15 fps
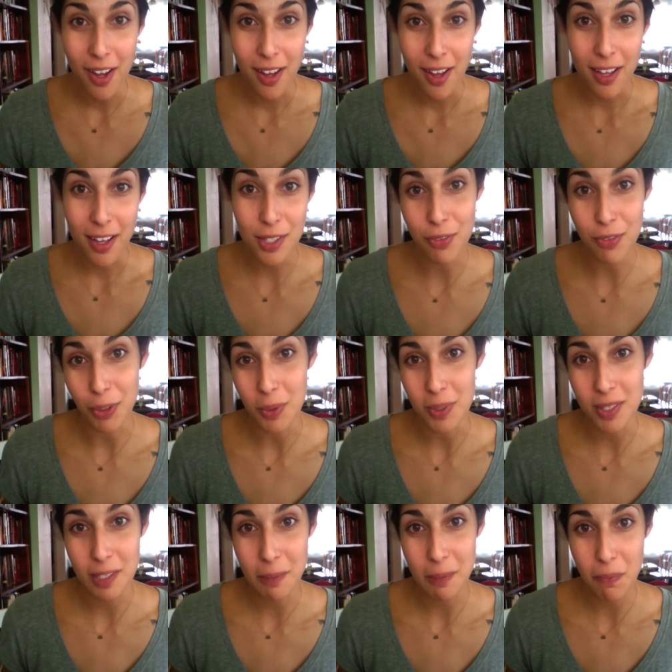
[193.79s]
is
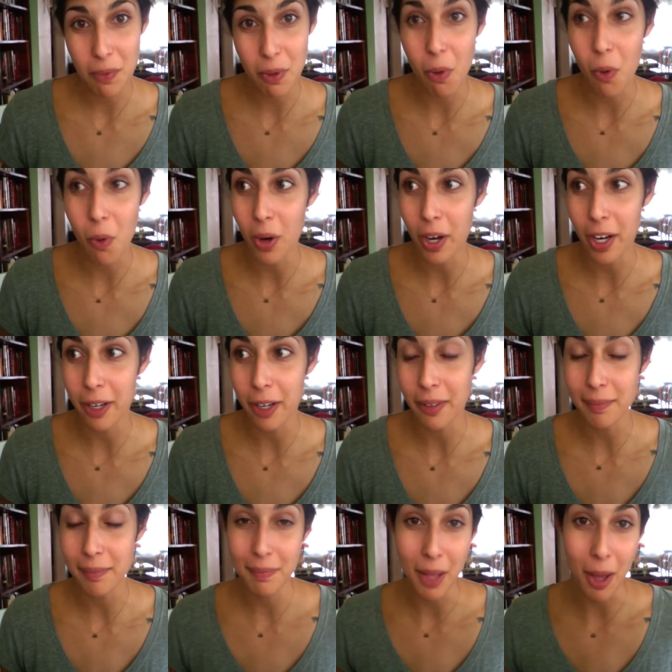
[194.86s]
fruit or
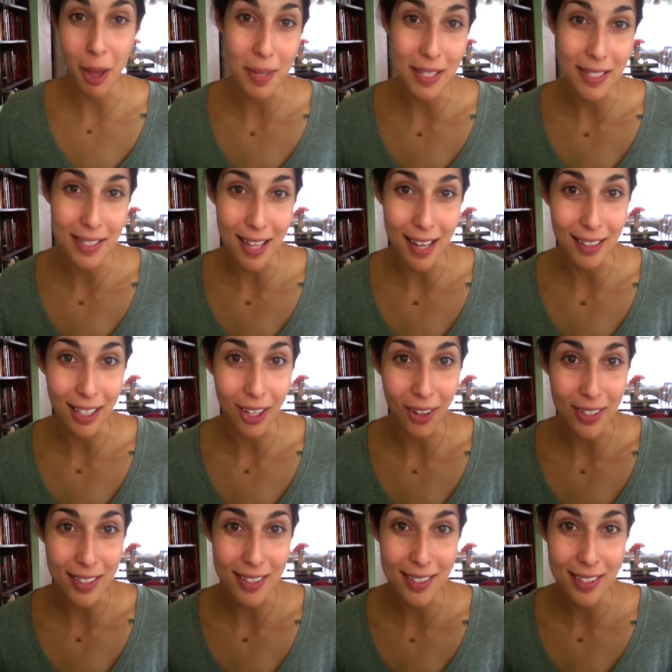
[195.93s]
hummus and
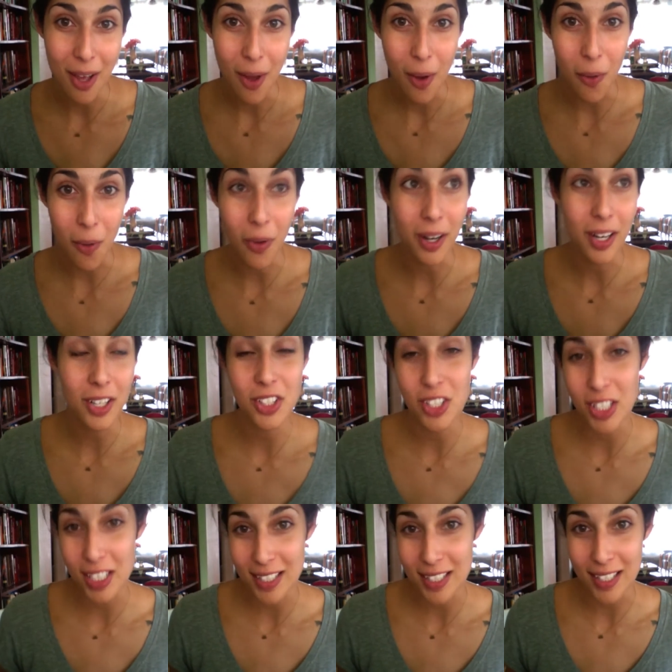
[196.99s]
carrots or a
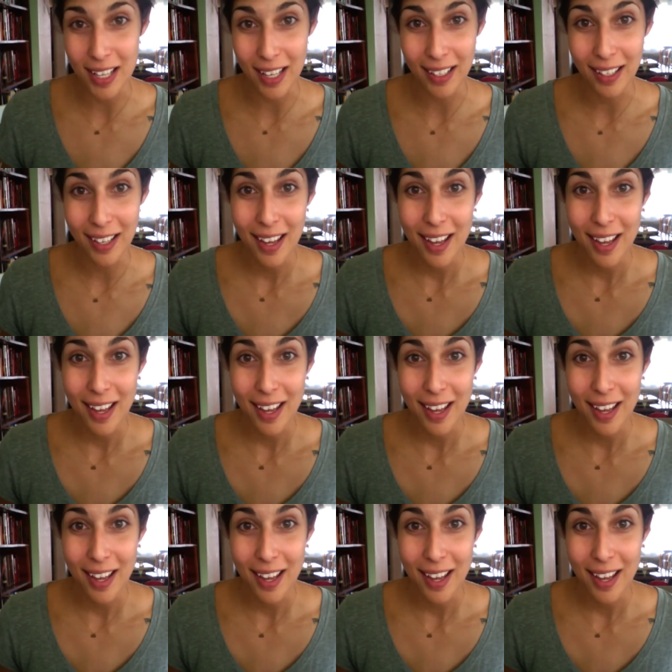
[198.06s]
cheese stick.